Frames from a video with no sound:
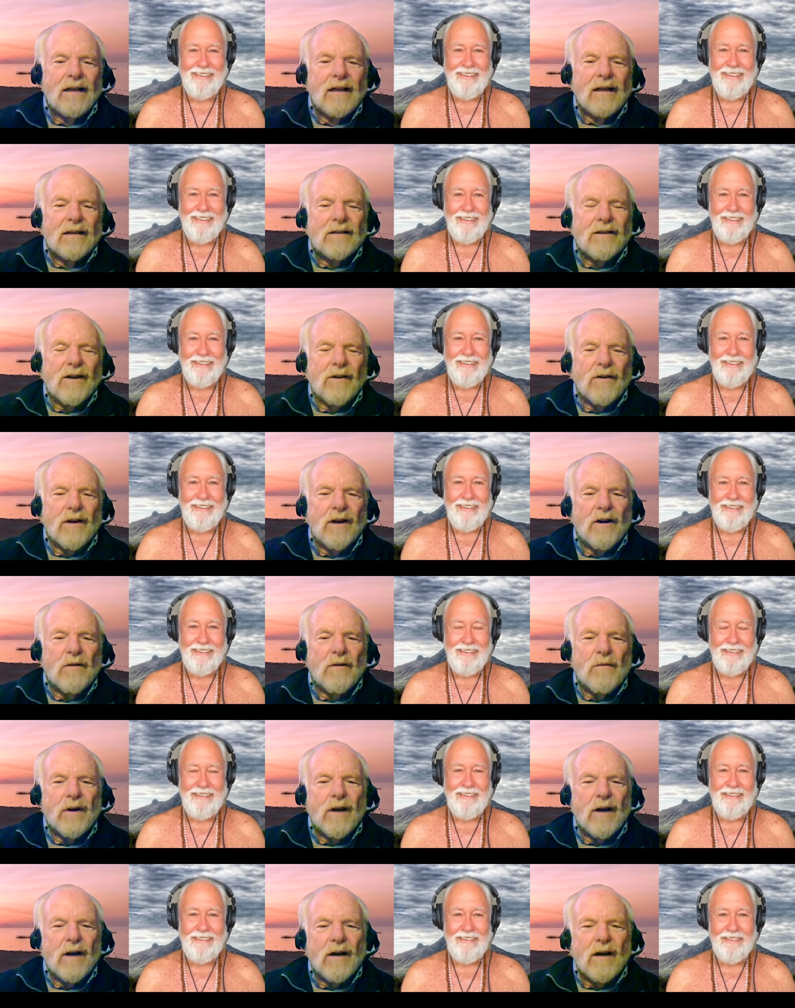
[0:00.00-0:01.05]
Speaker 1: So here
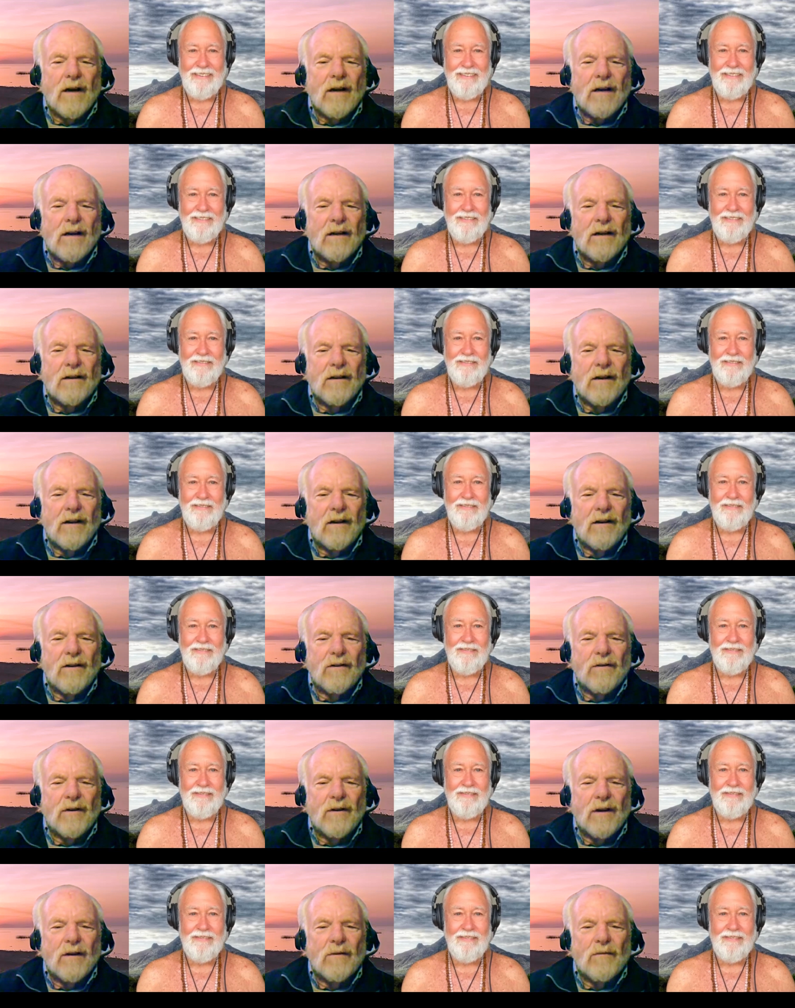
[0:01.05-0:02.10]
we are
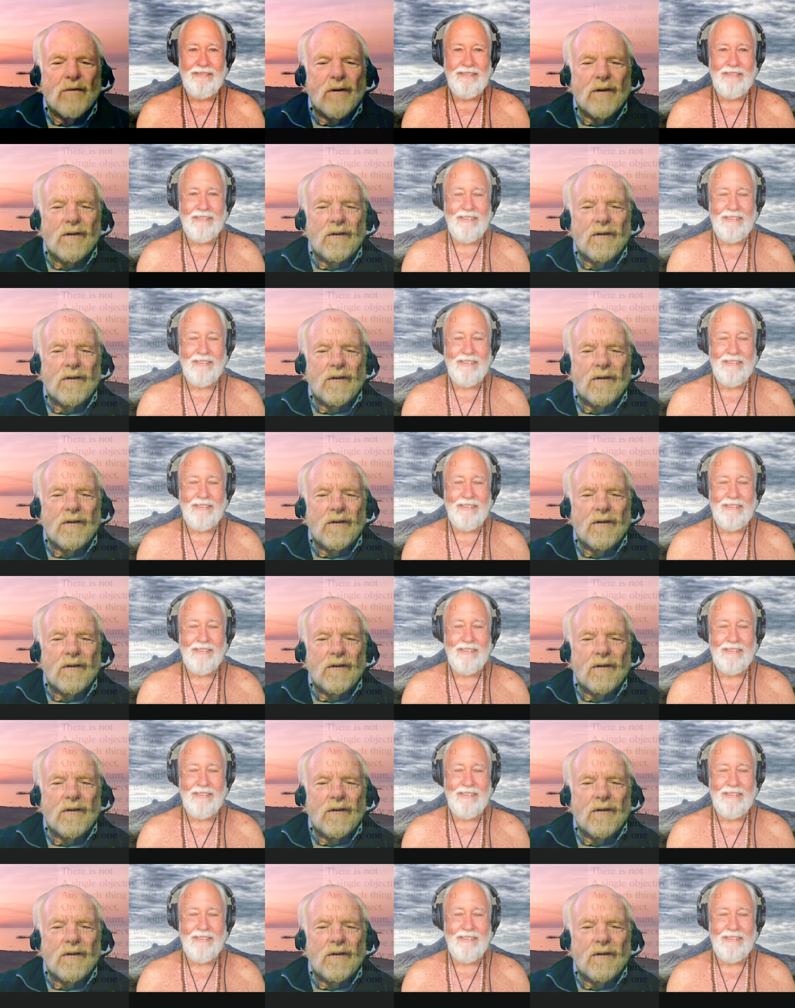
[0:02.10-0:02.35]
continuing with